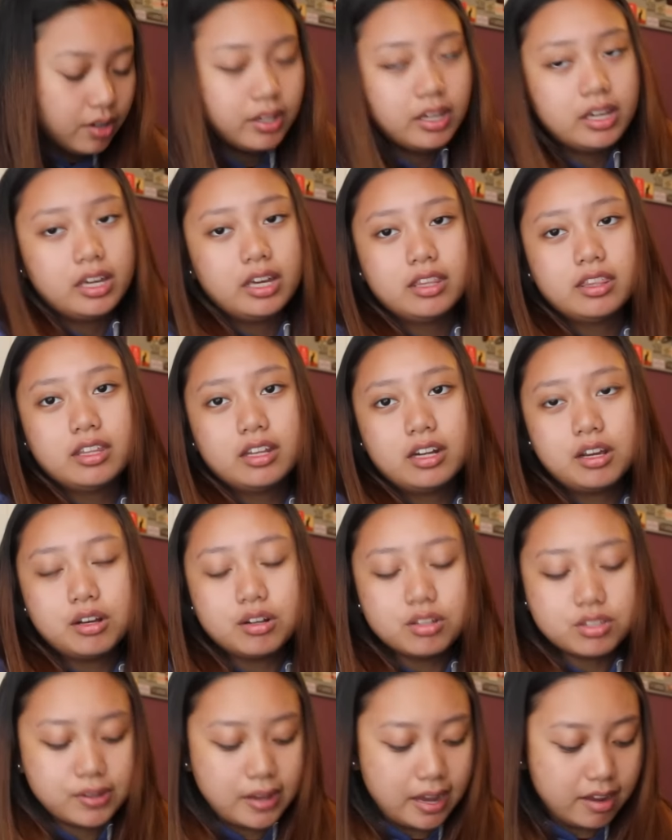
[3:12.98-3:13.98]
Okay, and then I
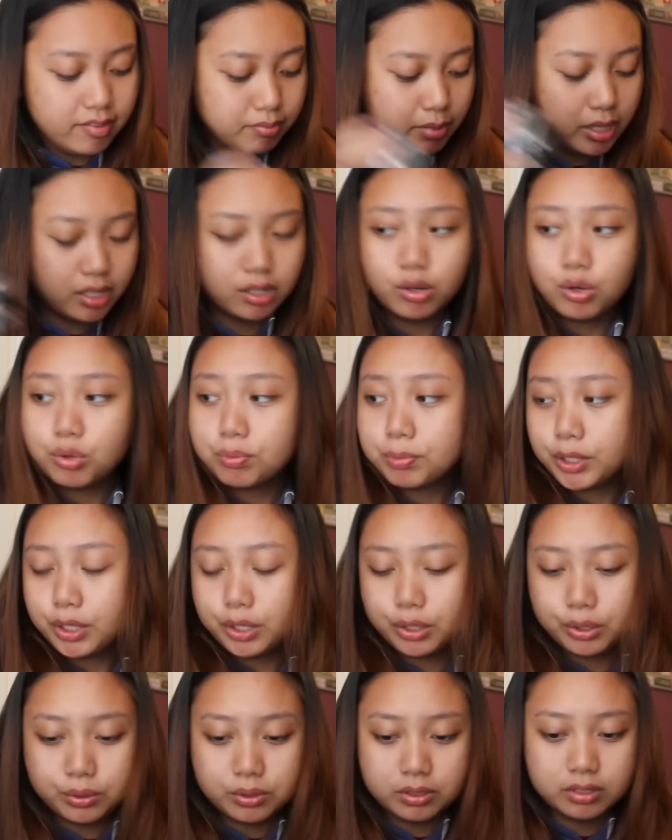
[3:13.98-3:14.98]
also have my
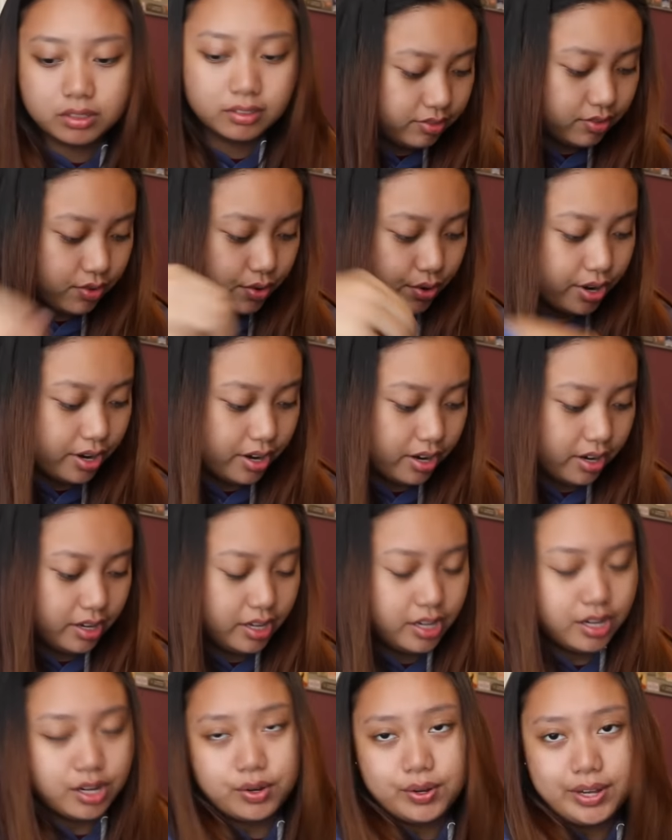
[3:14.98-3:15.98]
GoPro for,
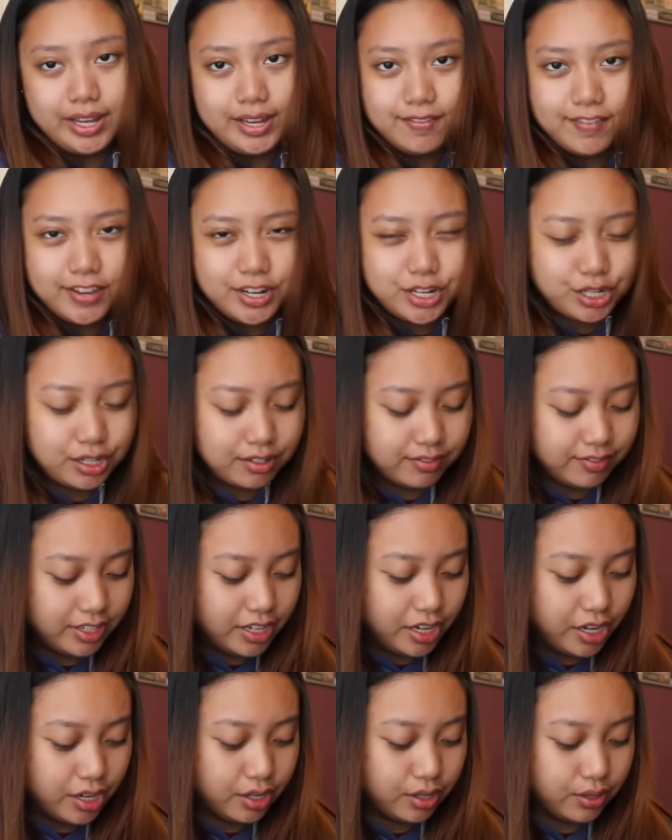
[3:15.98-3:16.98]
you know, adventure
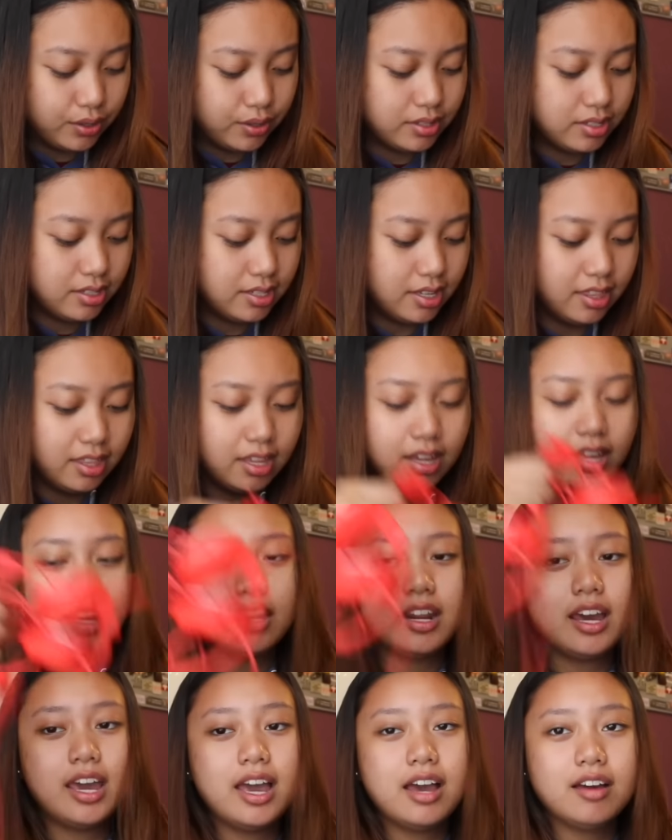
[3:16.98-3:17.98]
videos. And then
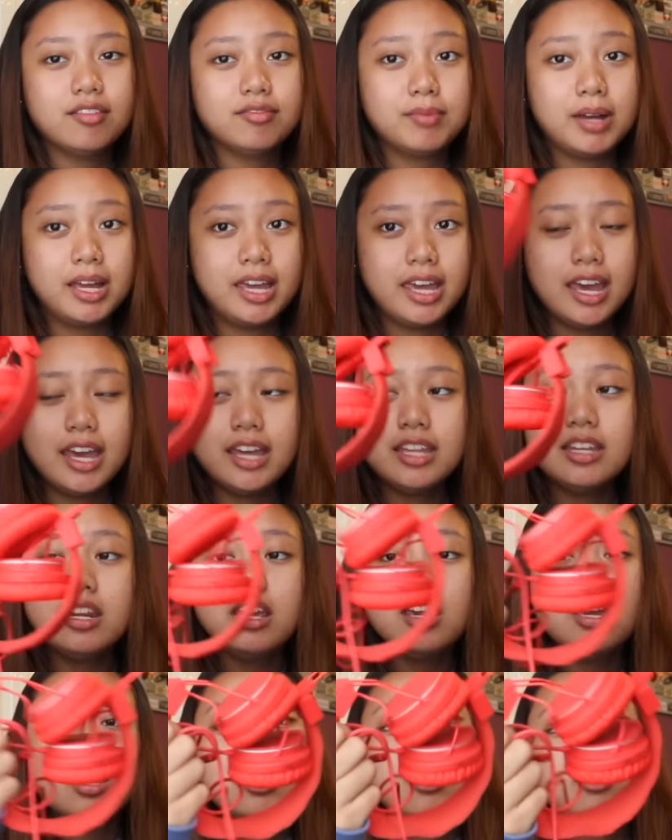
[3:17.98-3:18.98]
I have my
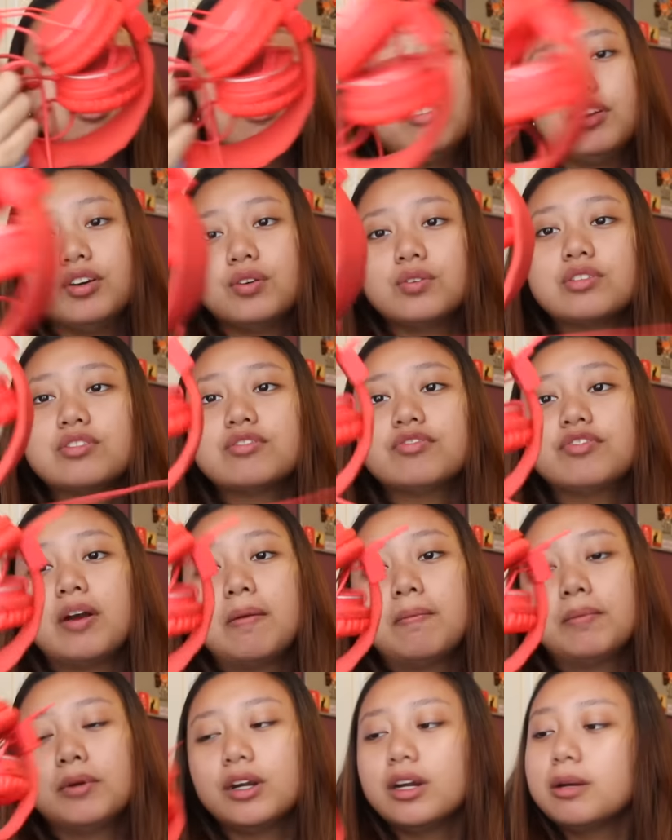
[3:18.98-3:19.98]
headphones
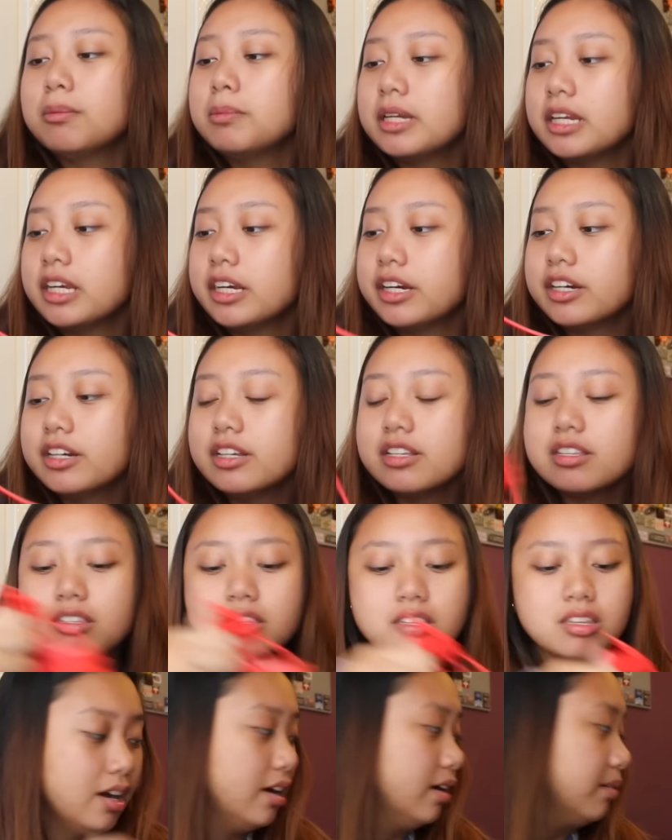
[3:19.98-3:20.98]
from Urban
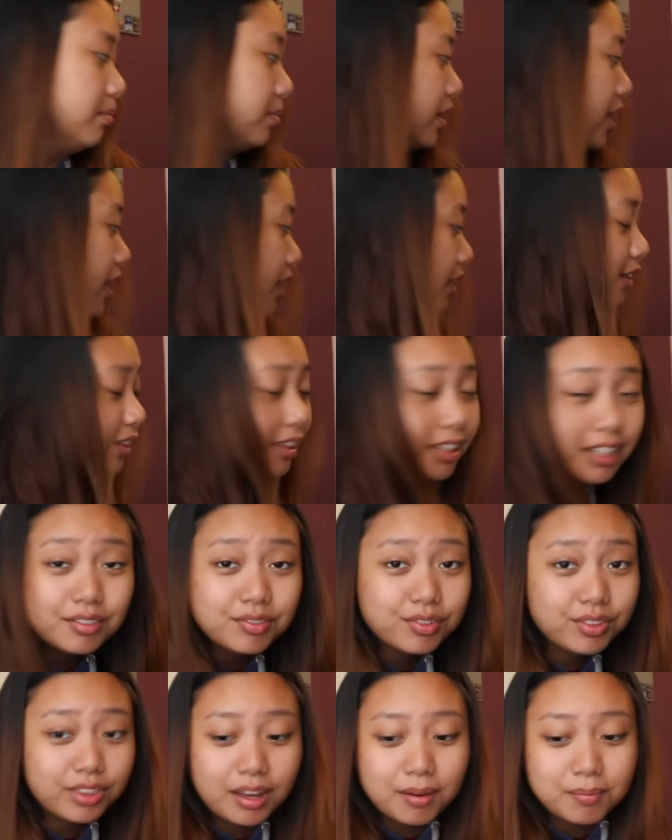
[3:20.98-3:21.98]
Ears. Can't
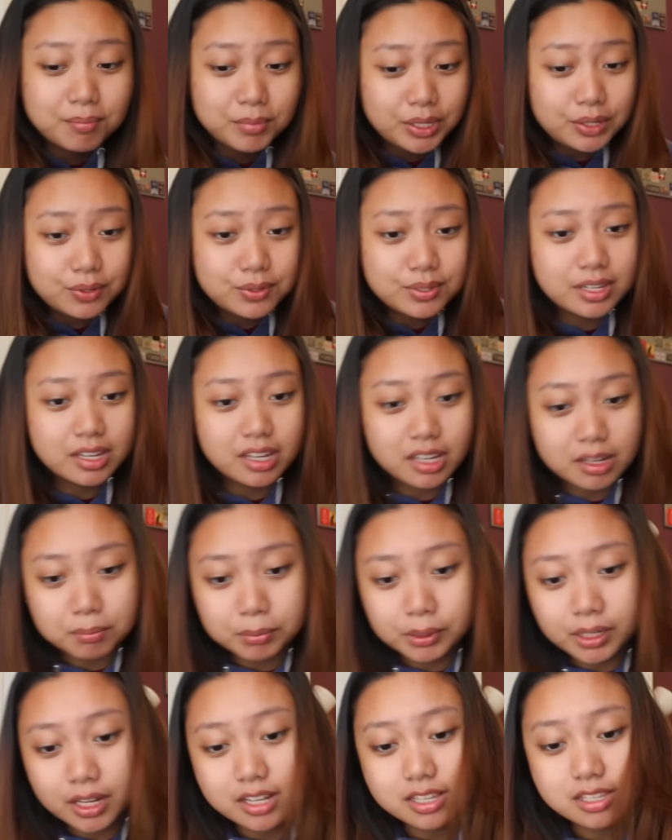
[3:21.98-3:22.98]
live without music.
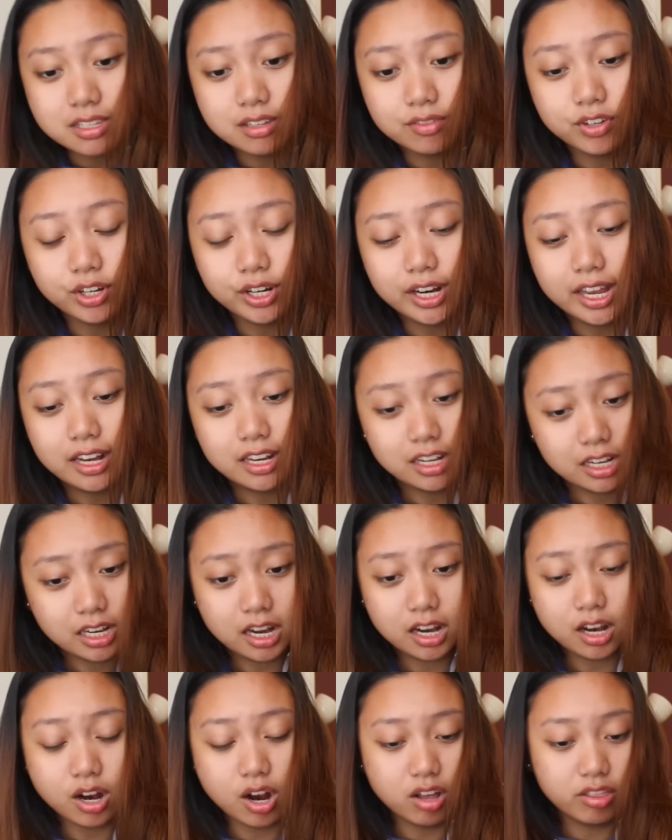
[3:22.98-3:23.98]
Plus, if you're
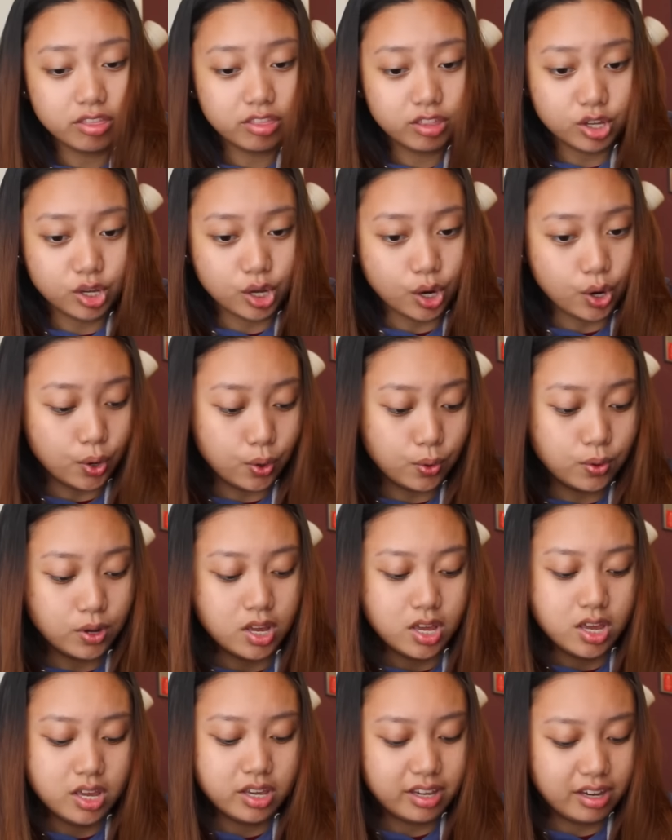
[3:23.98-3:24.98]
editing on the go,
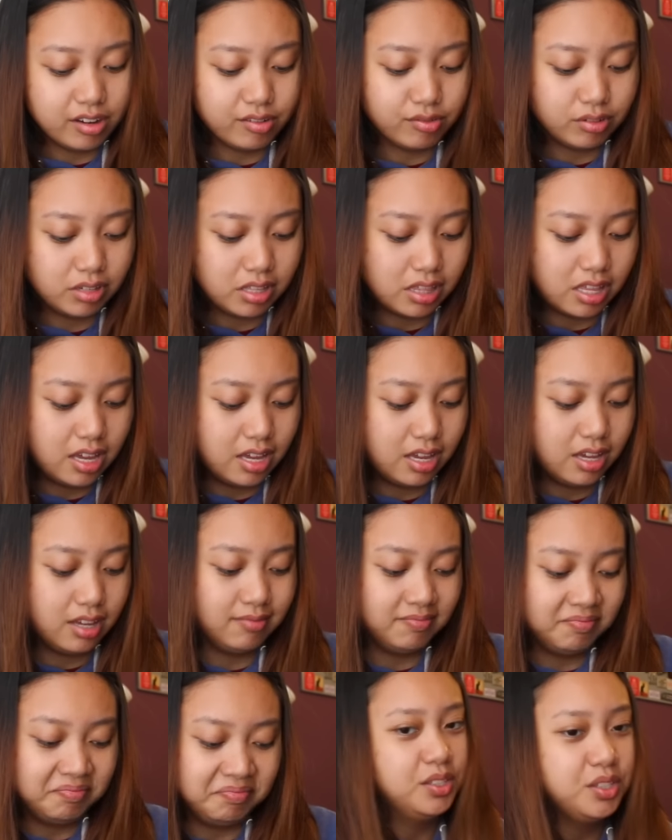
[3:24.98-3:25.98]
you can't really
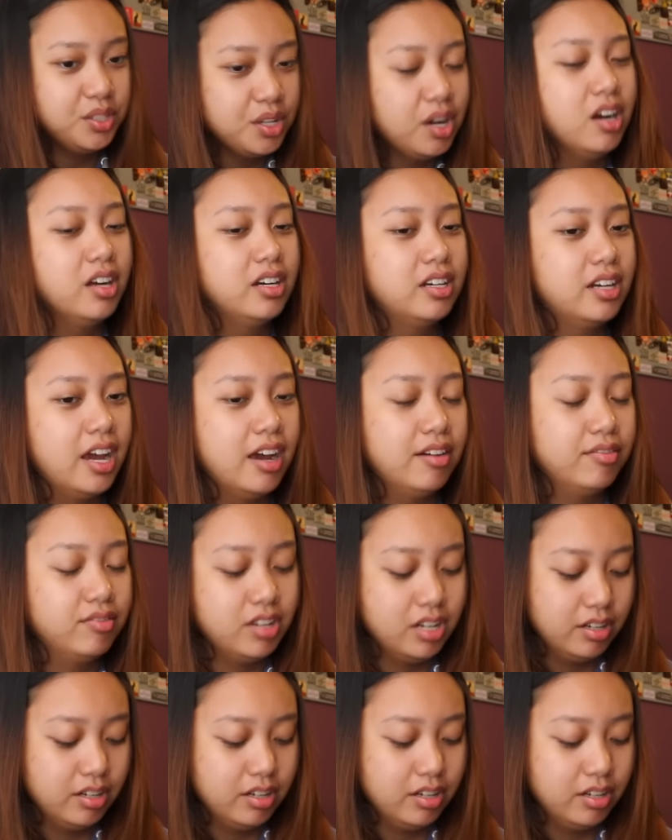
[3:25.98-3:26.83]
not have